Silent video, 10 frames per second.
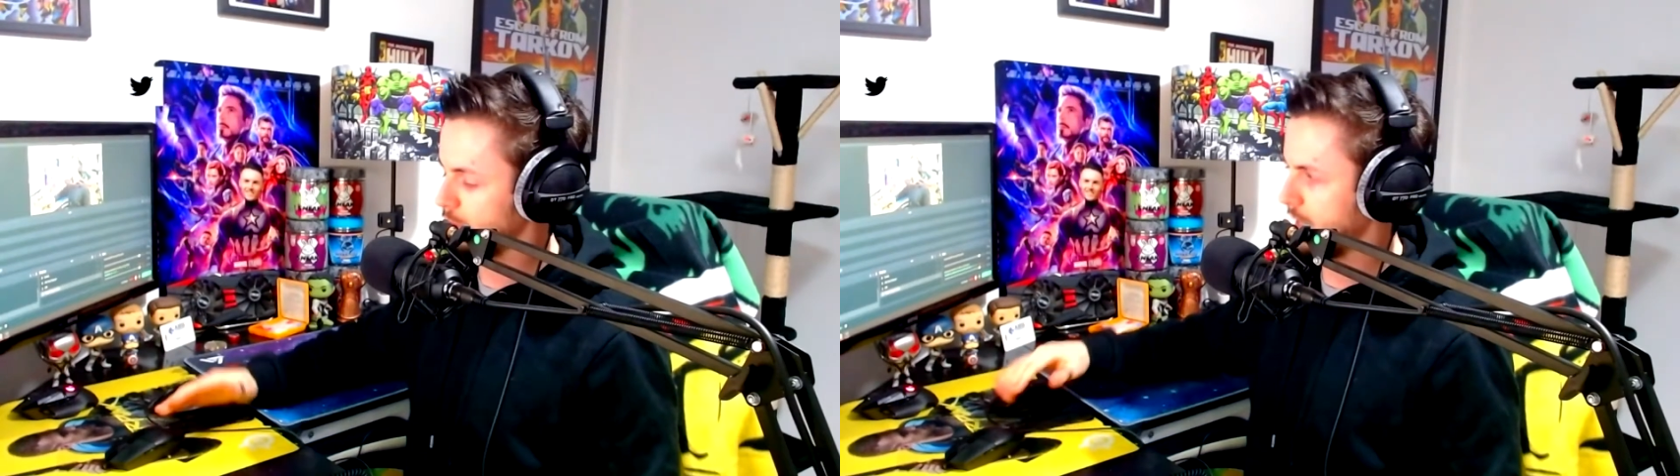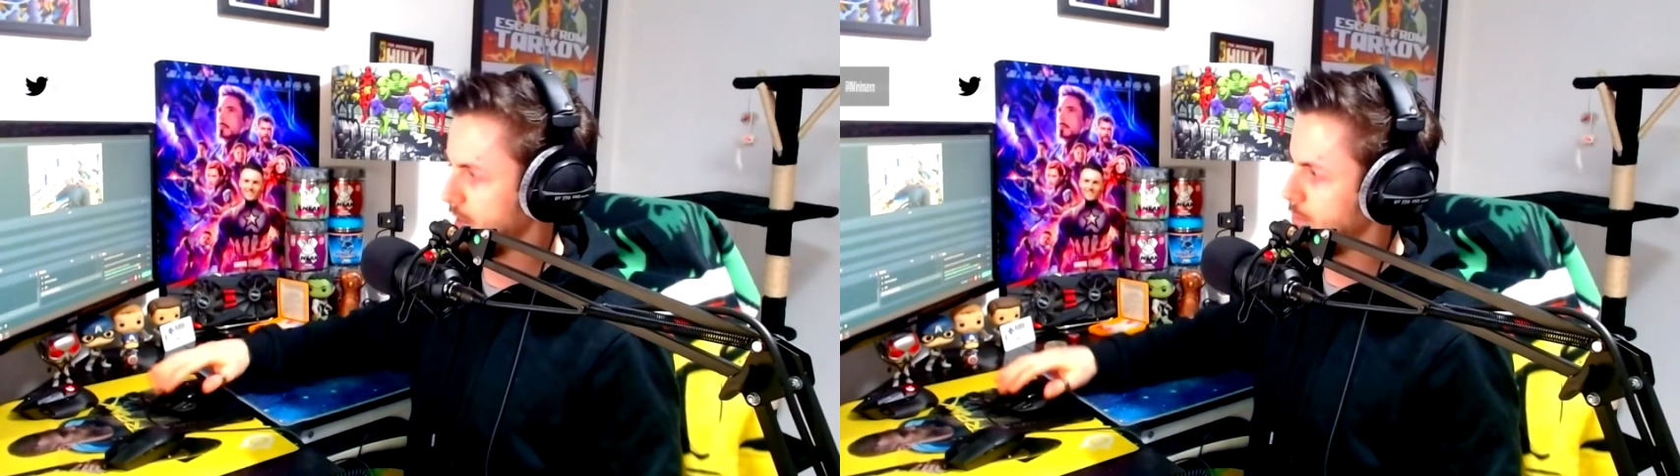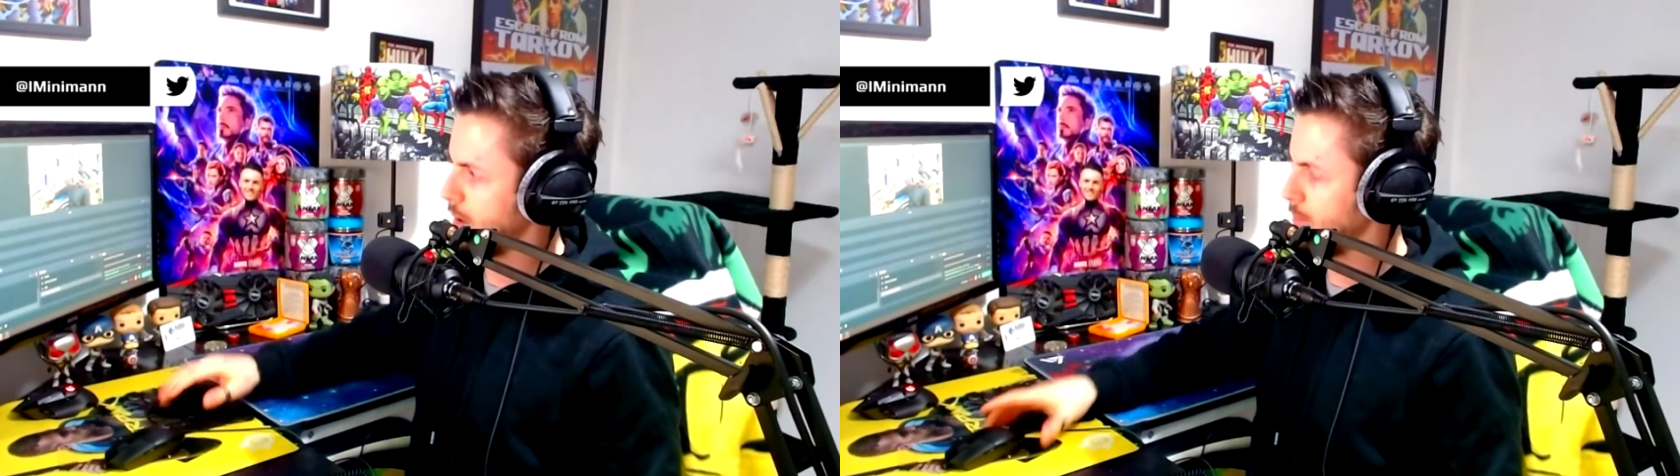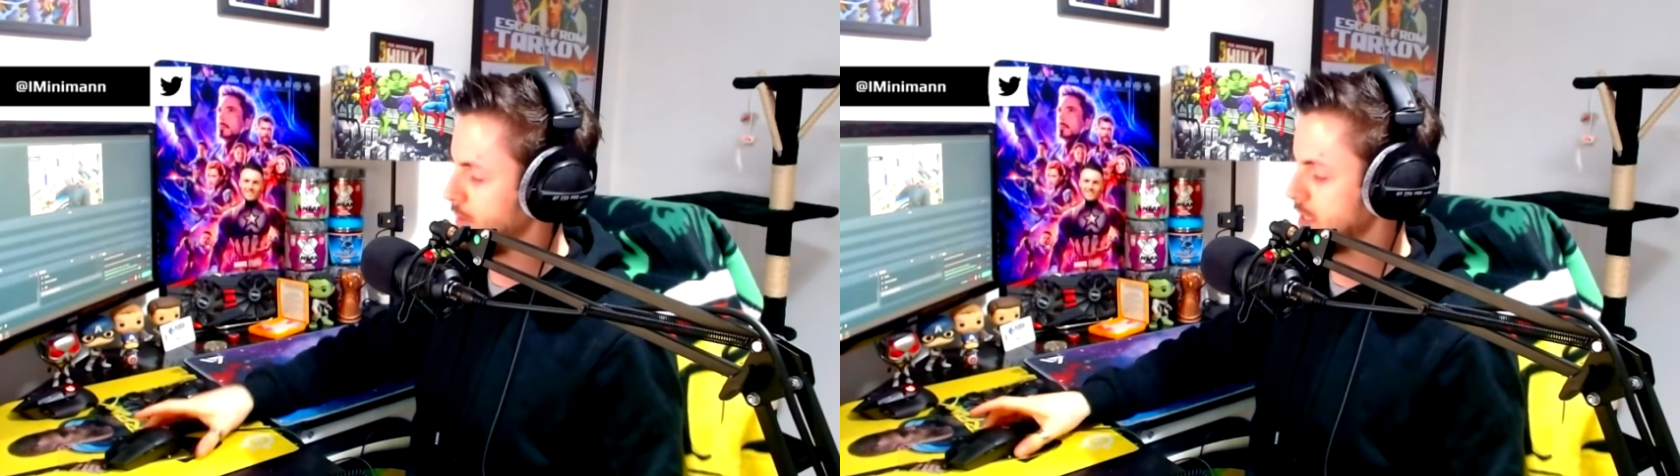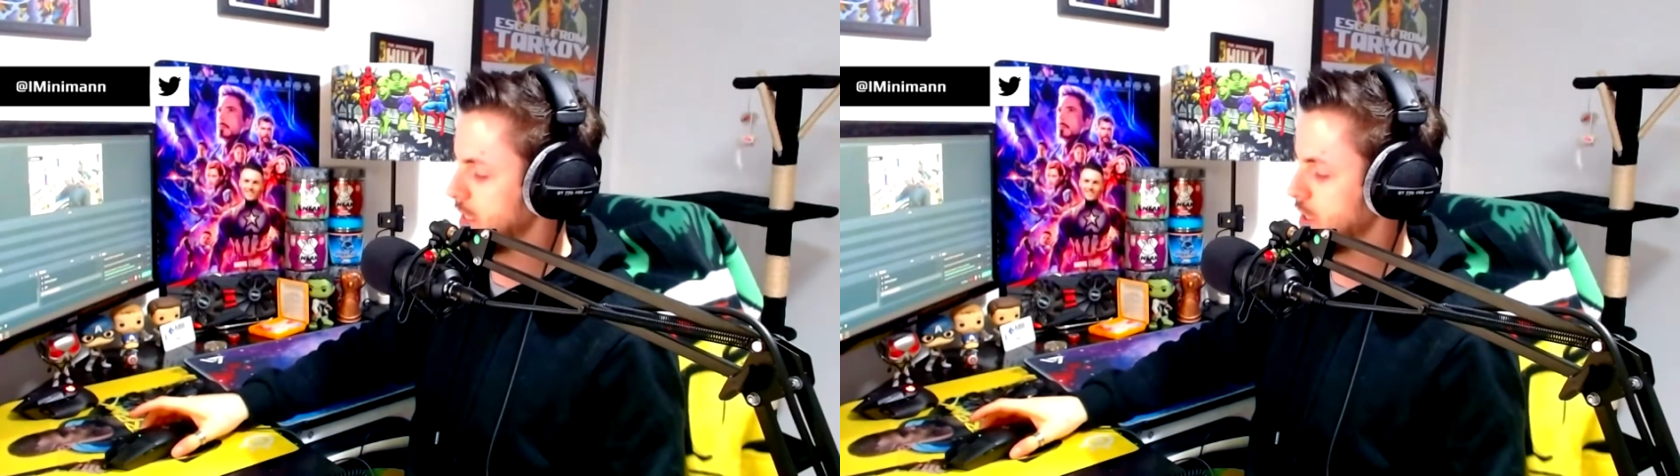the bump is
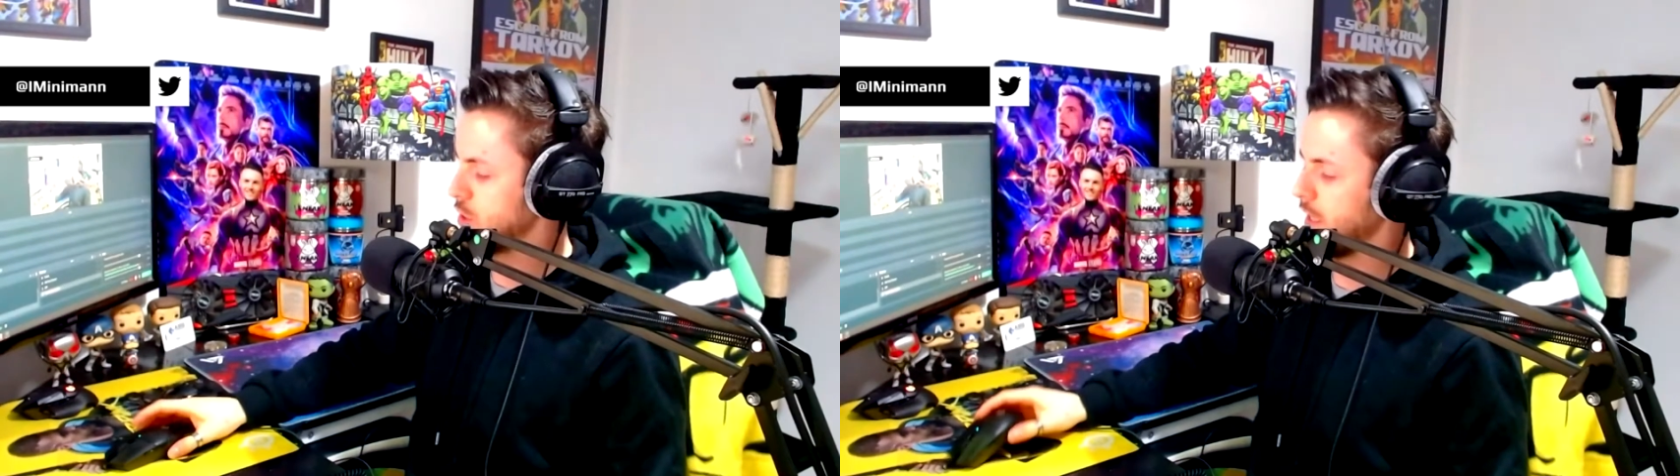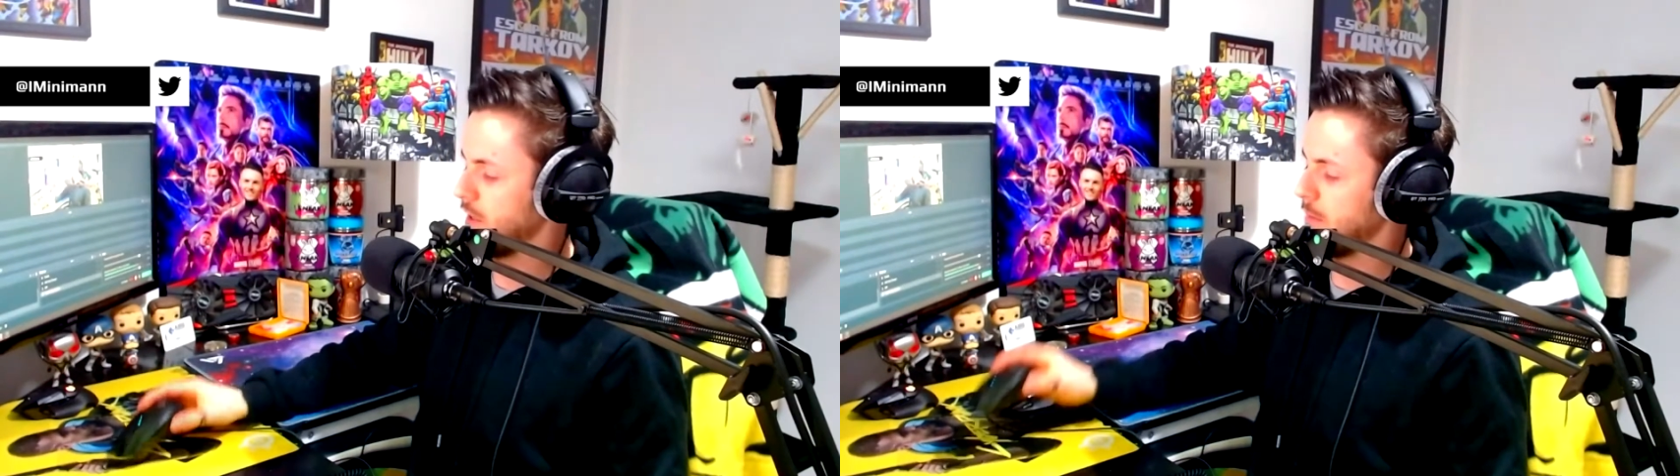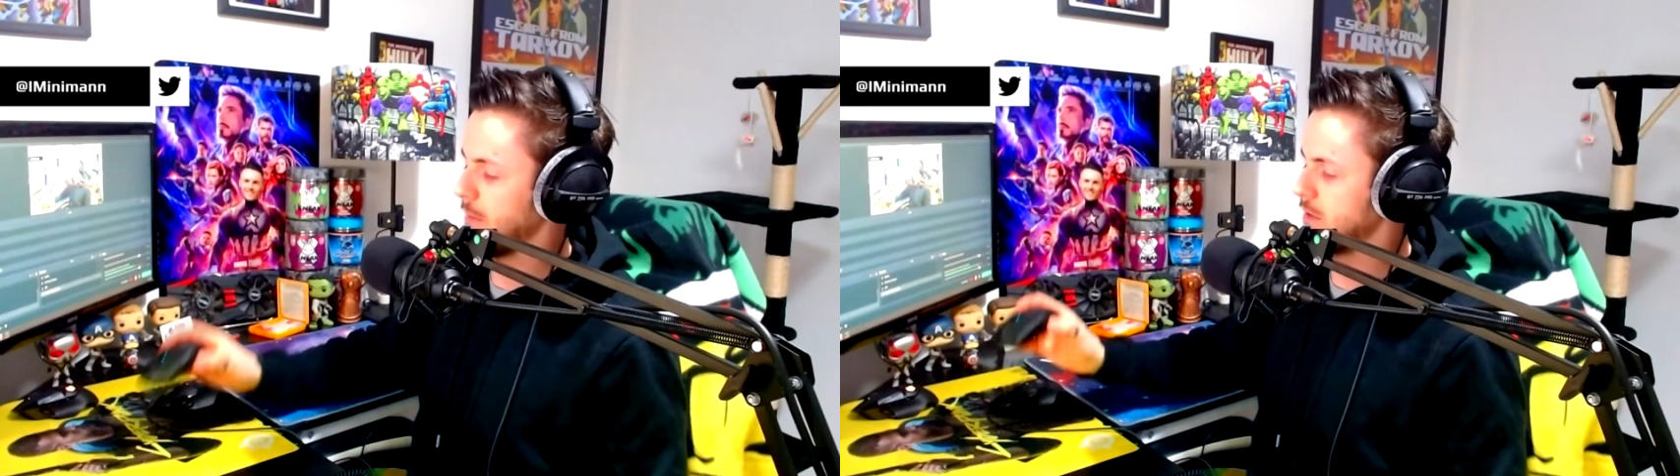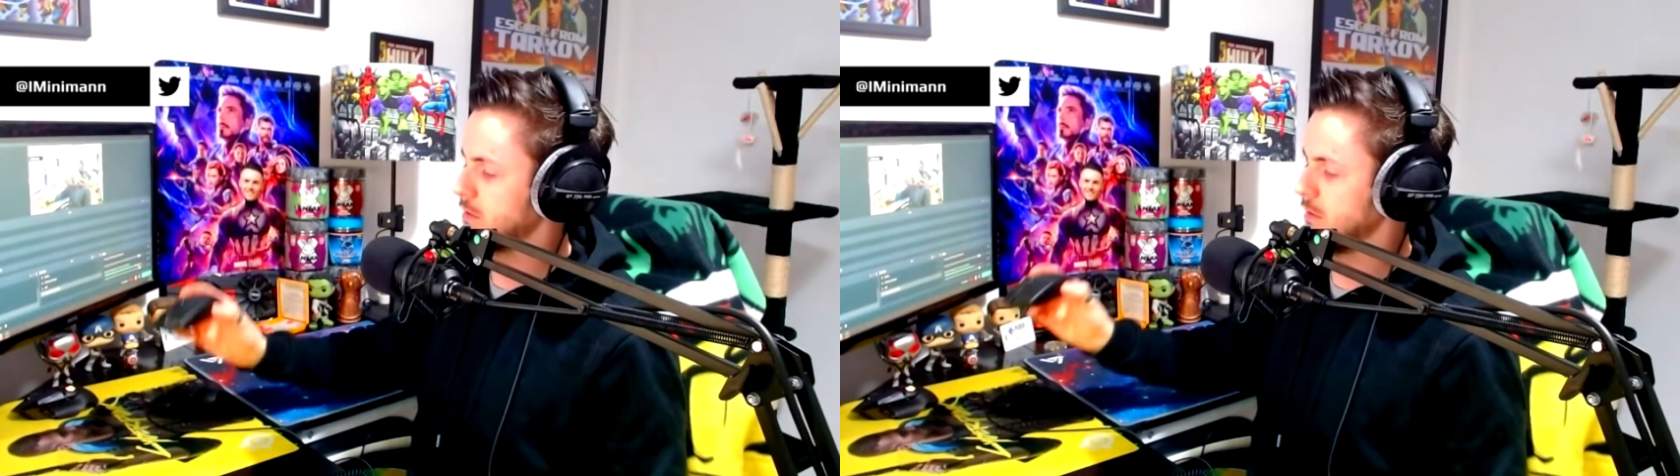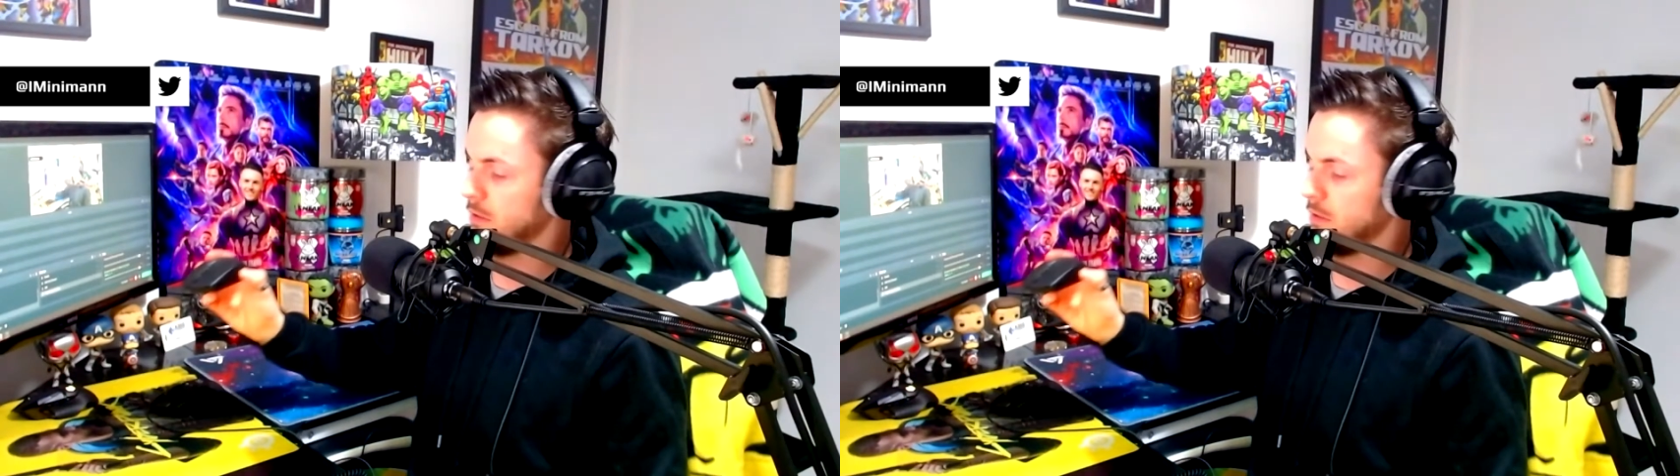situated on the mouse.